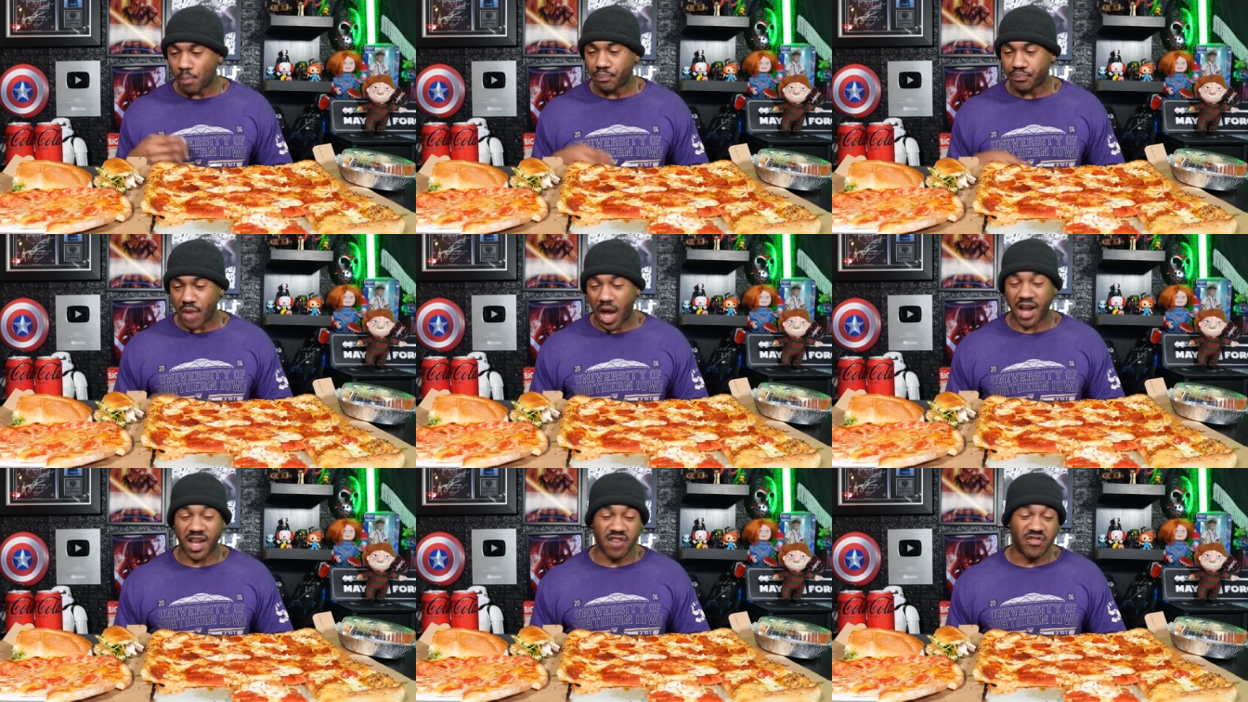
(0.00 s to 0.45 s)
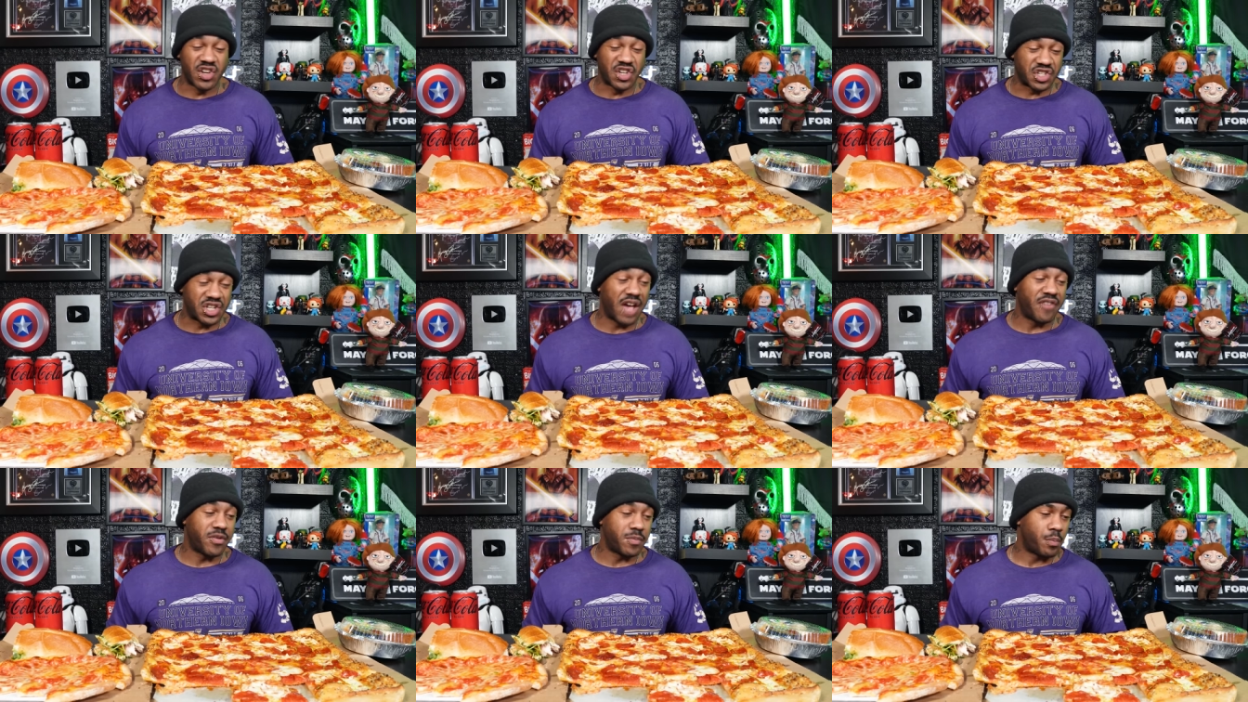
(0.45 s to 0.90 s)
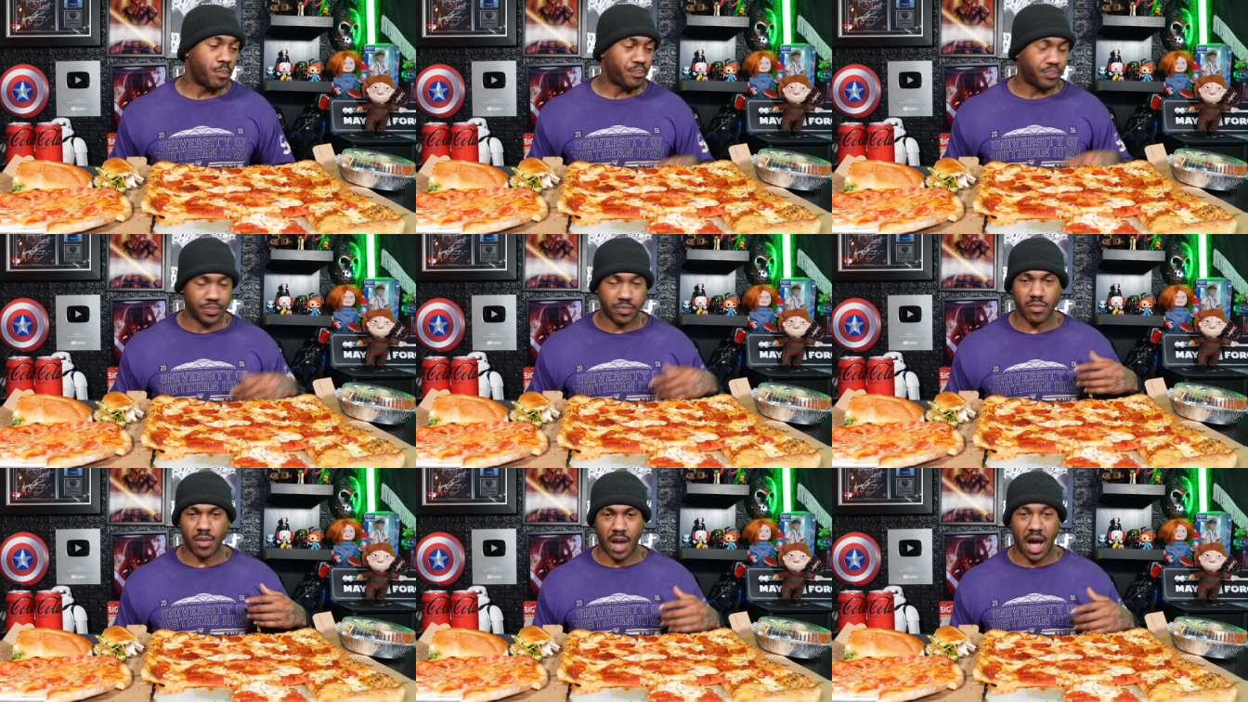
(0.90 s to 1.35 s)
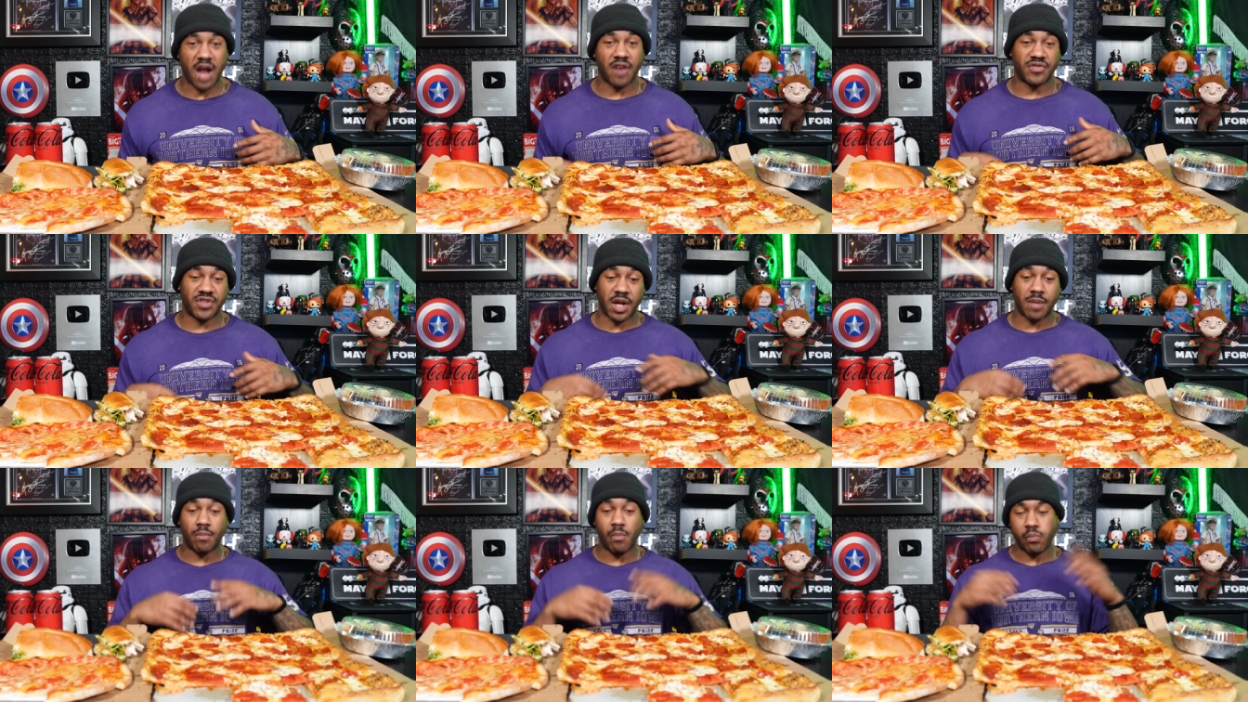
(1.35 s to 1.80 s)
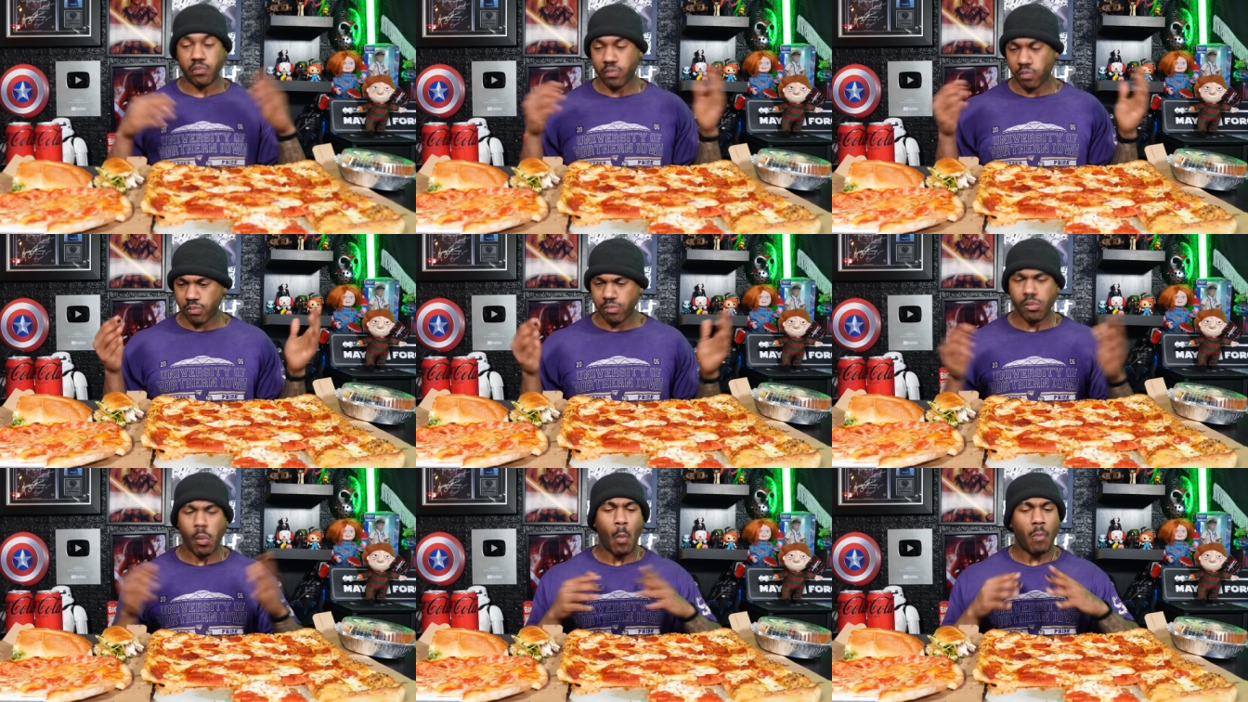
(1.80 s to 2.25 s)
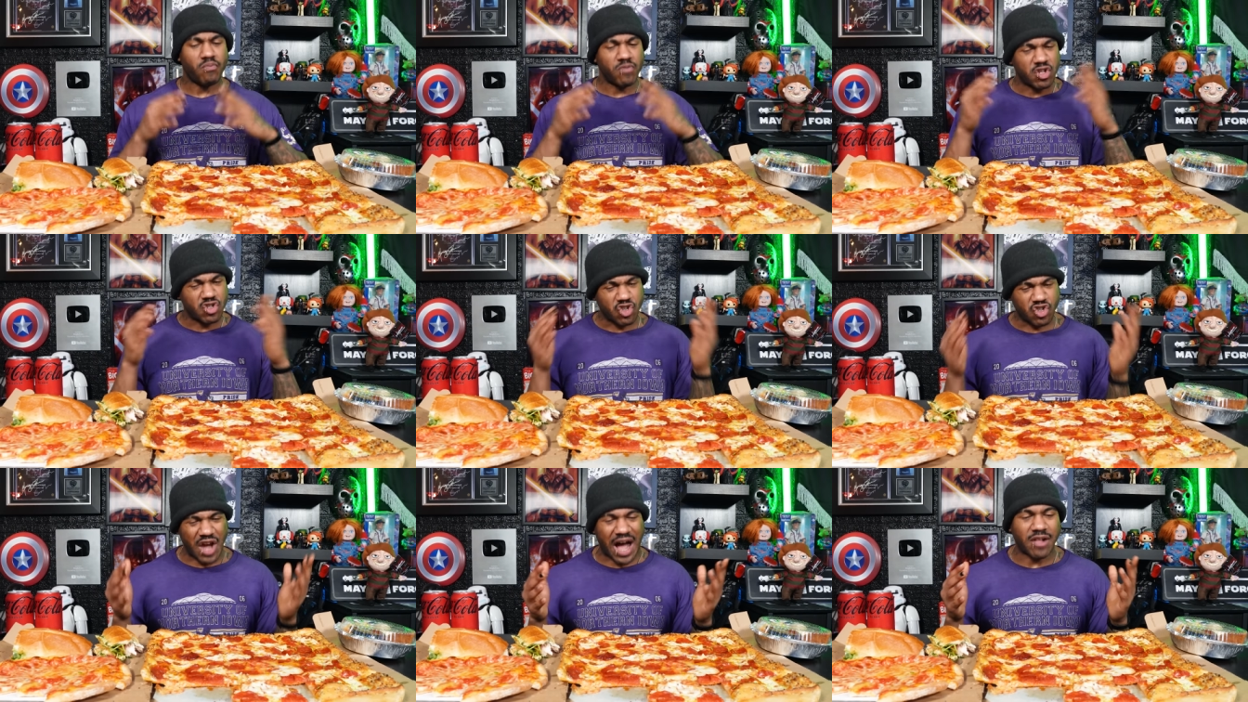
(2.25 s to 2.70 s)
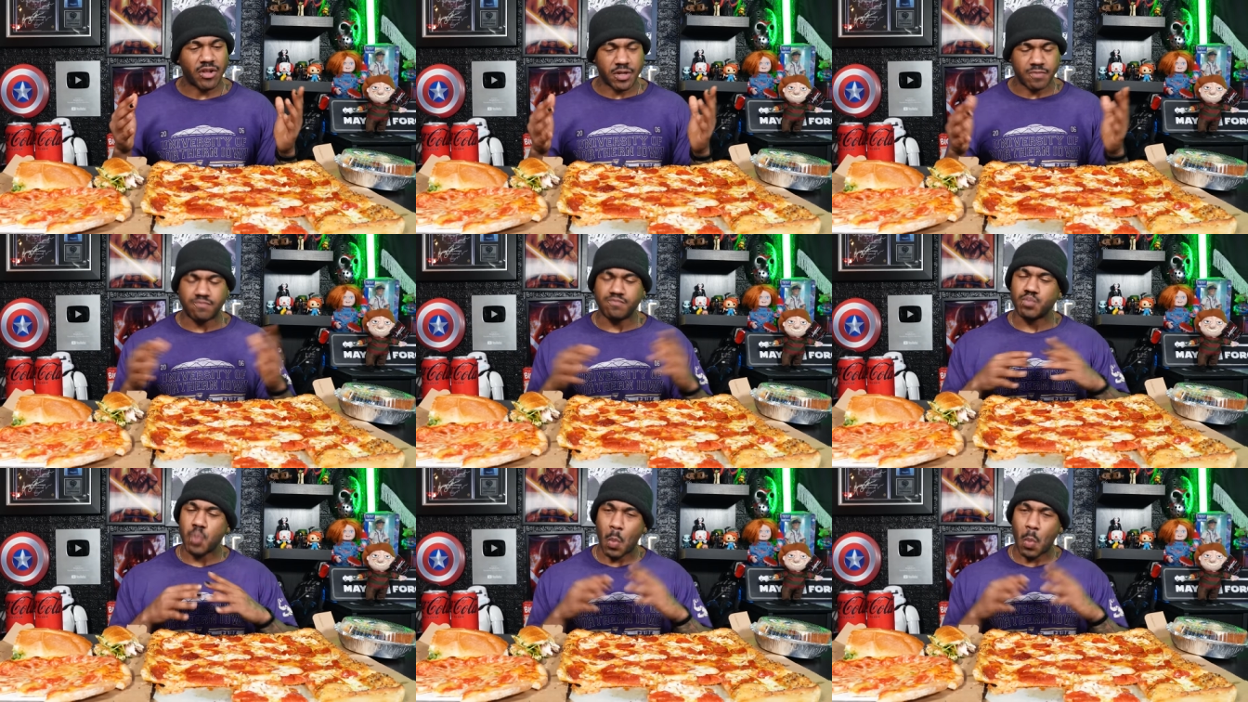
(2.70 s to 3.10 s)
I give it a seven out of ten. Solid.